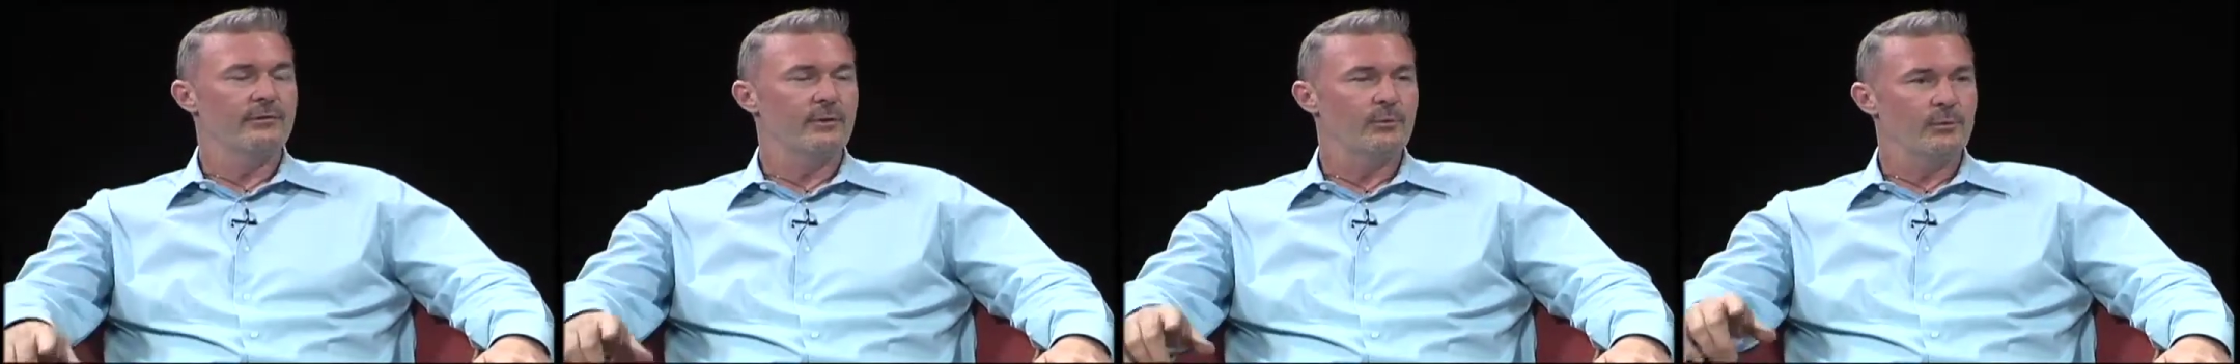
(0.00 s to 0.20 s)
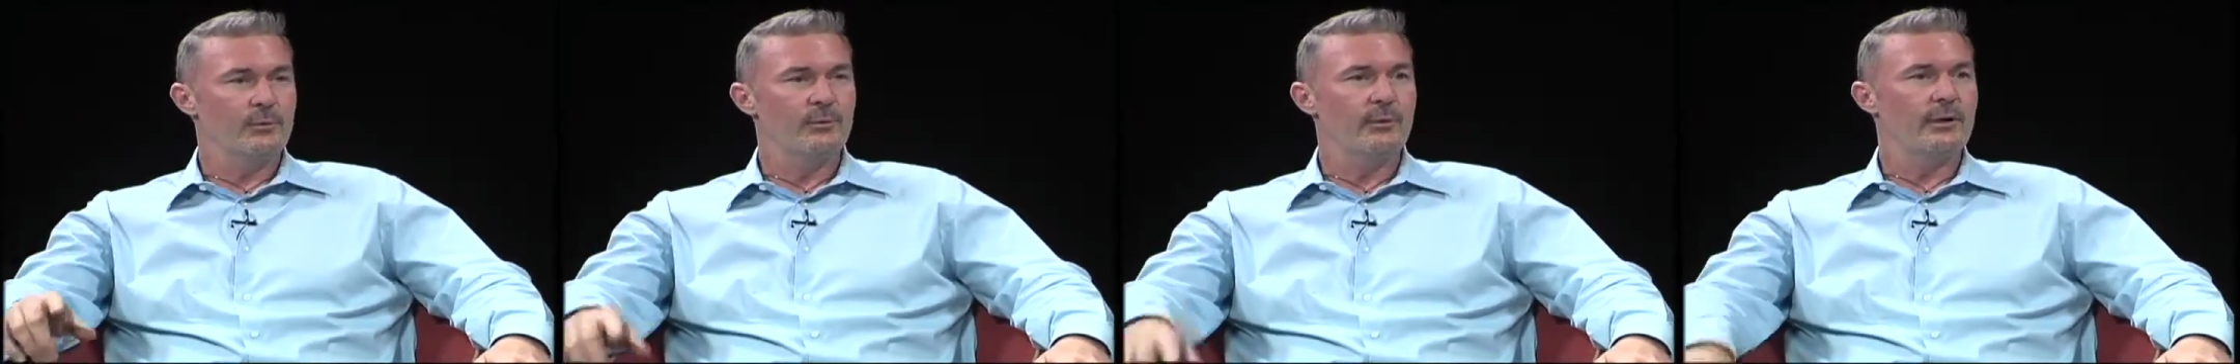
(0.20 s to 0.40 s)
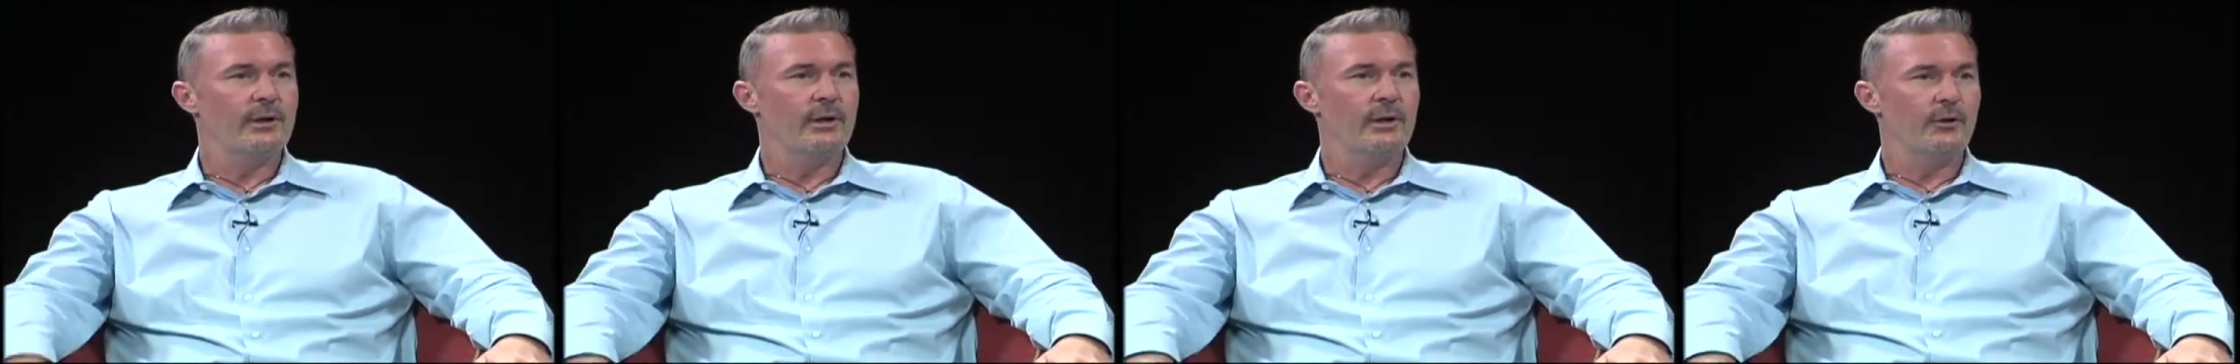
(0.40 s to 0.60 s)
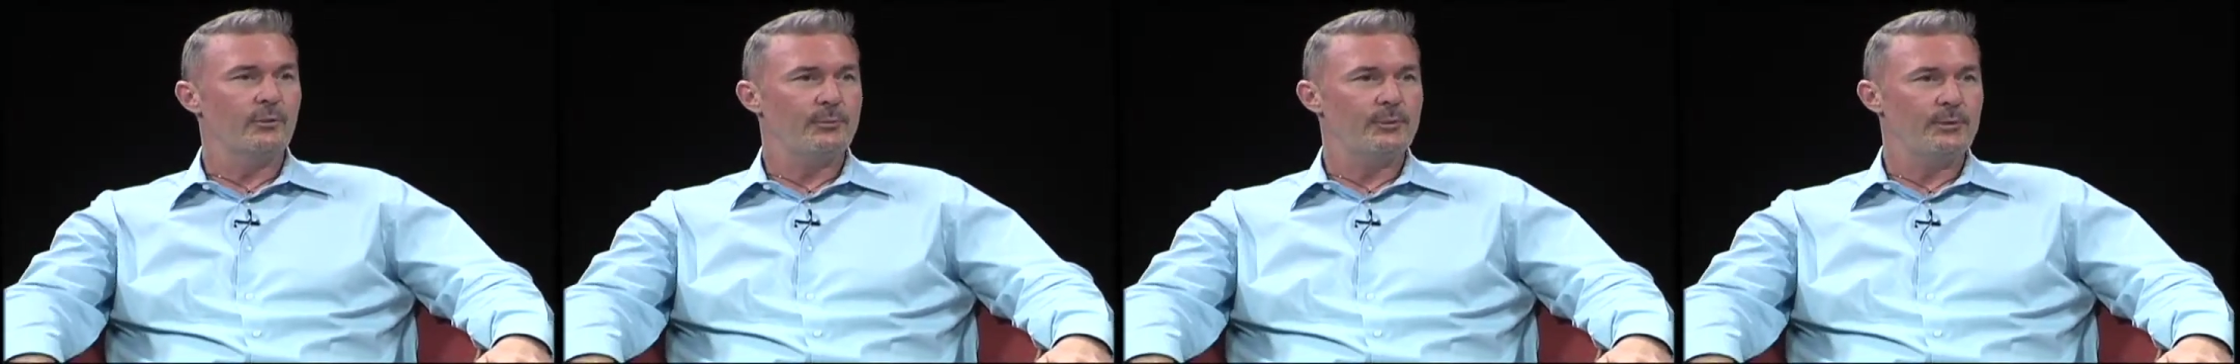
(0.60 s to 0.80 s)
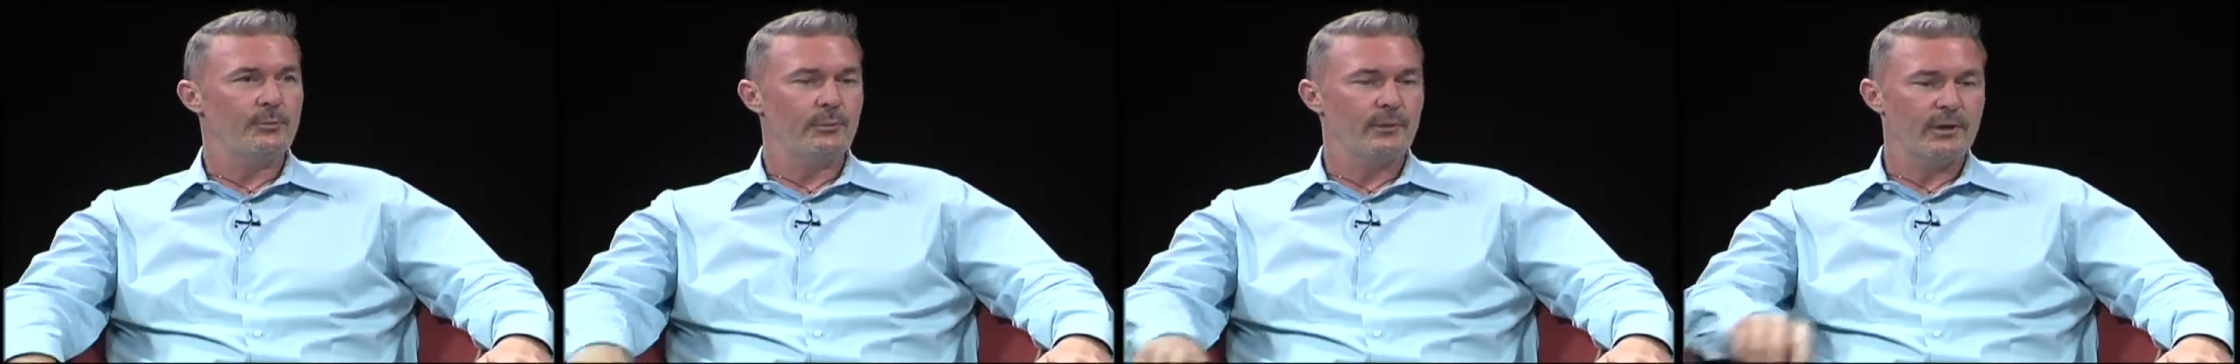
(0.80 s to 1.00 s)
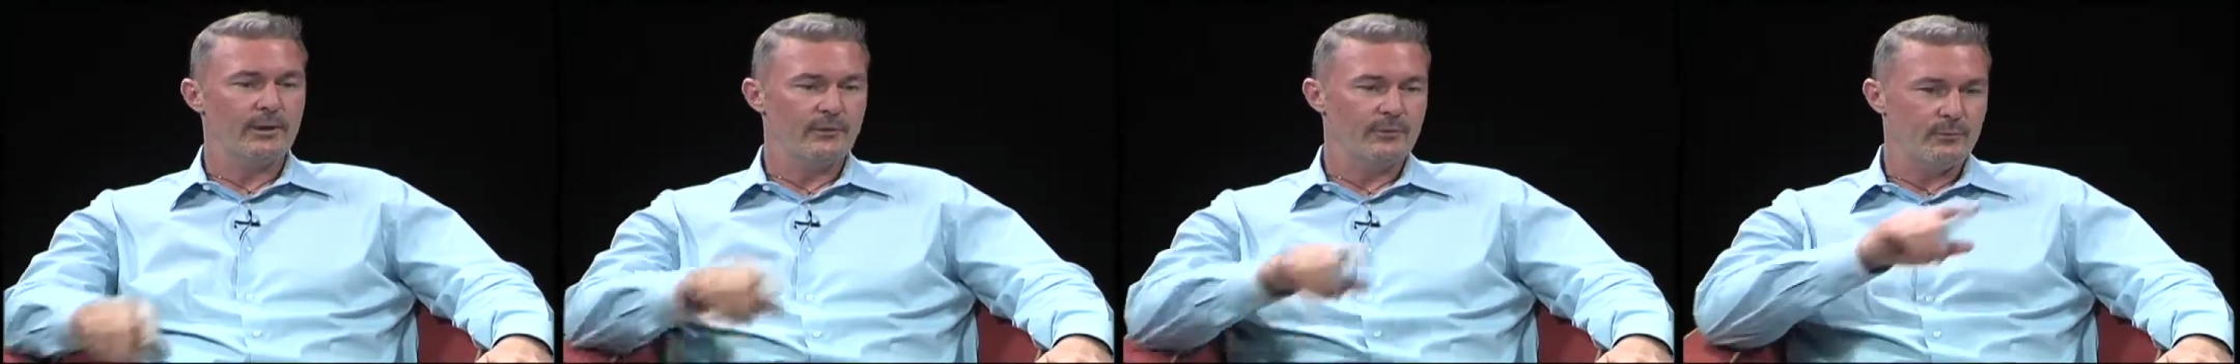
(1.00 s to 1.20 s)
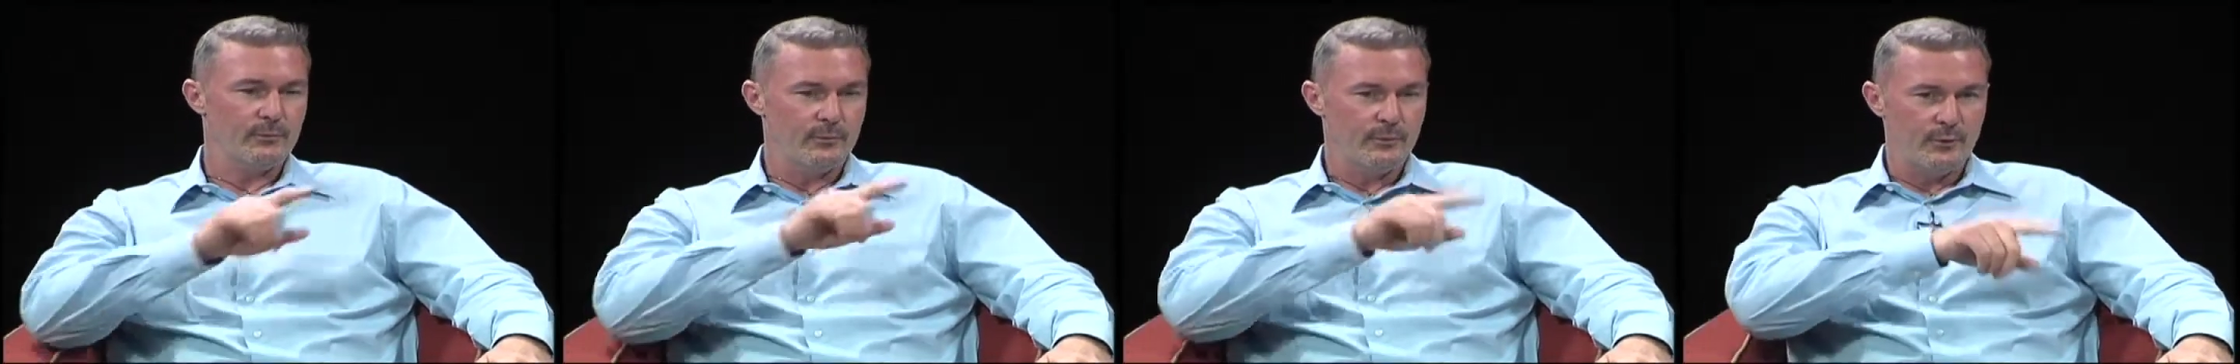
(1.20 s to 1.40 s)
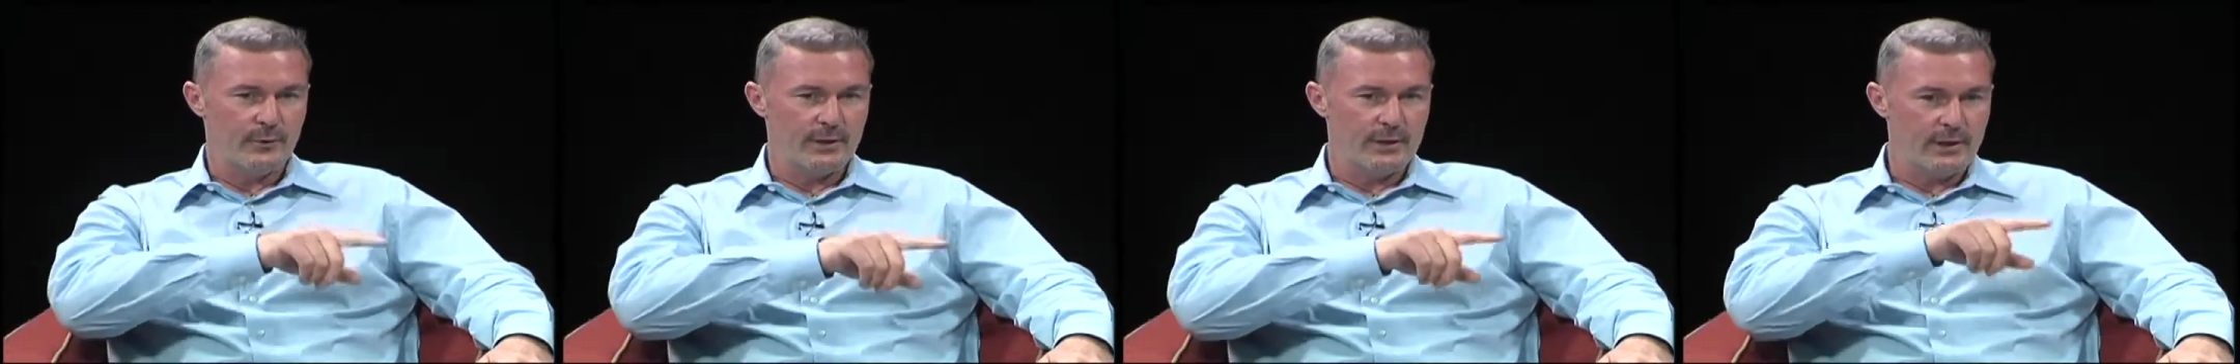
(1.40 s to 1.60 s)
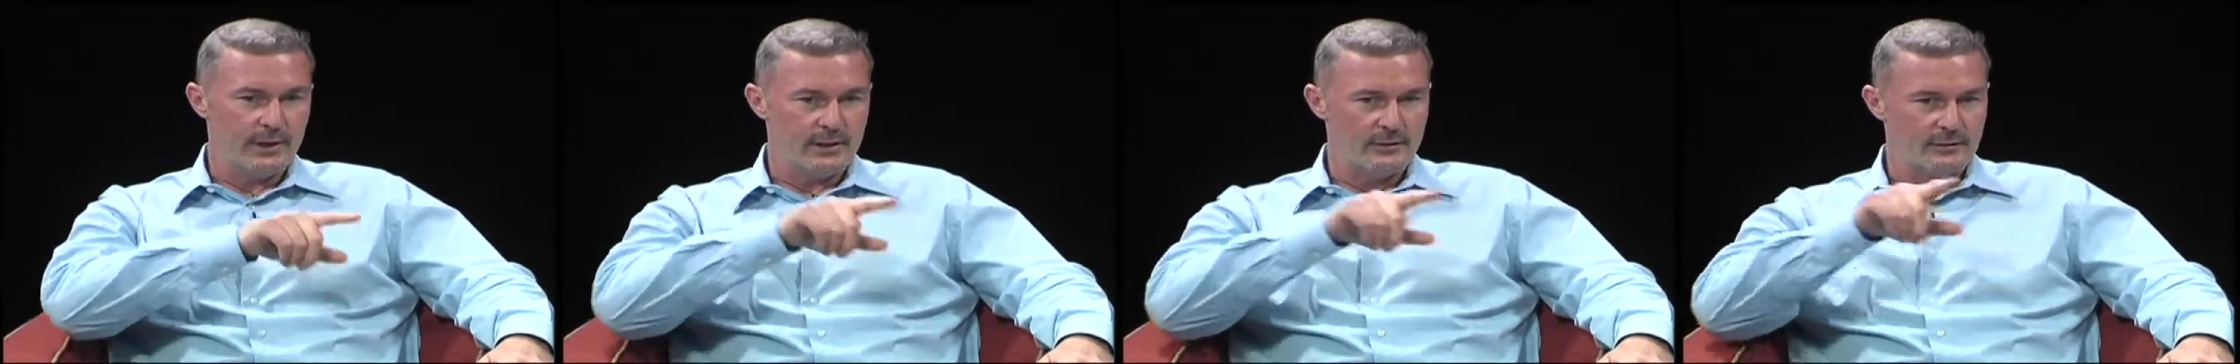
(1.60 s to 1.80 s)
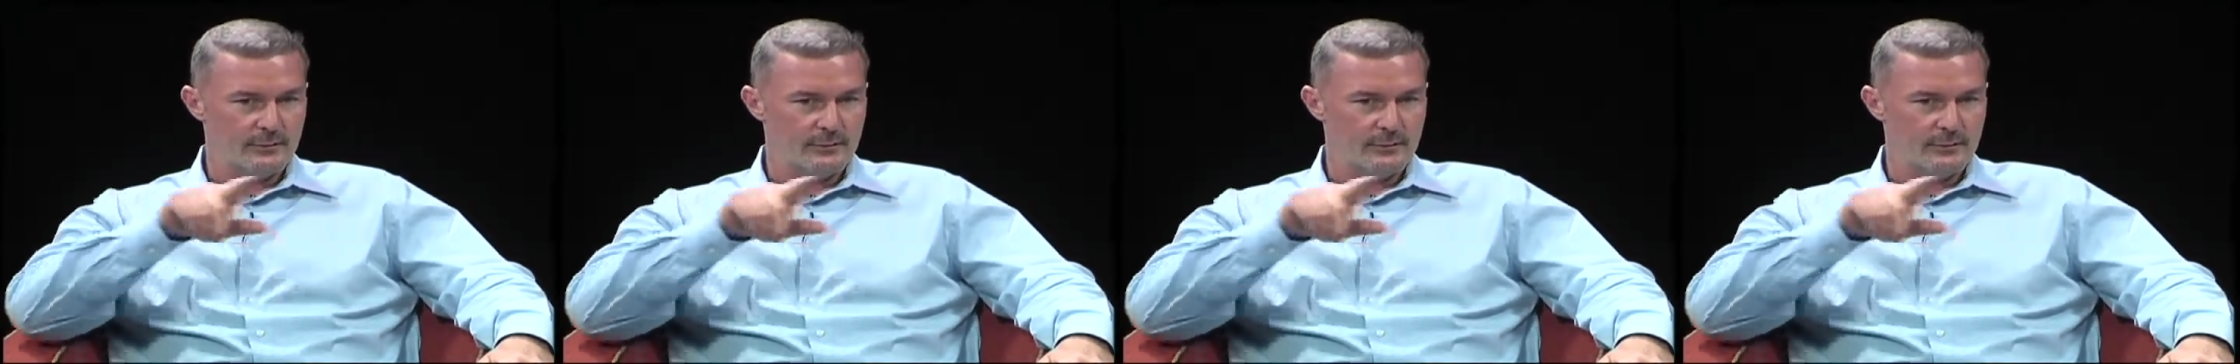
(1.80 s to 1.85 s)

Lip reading: and we want to help people get from point A